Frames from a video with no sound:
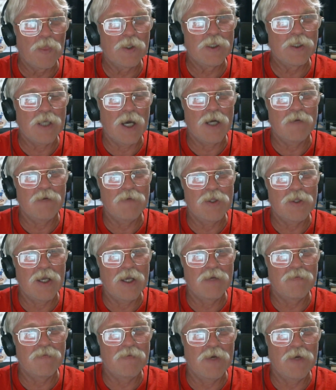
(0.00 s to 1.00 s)
got
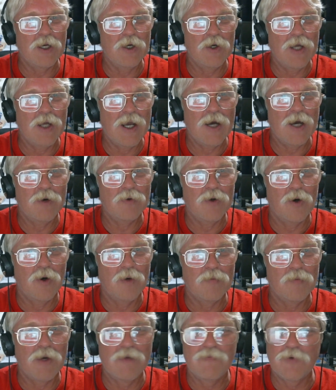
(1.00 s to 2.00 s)
everything figured out on
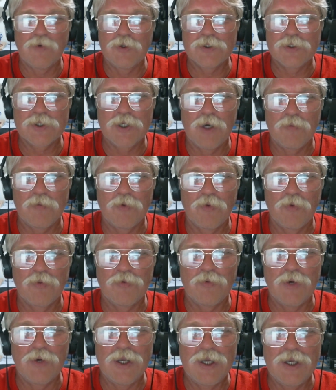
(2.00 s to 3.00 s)
my first couple
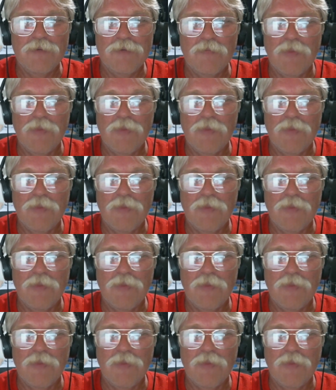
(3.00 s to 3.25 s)
three.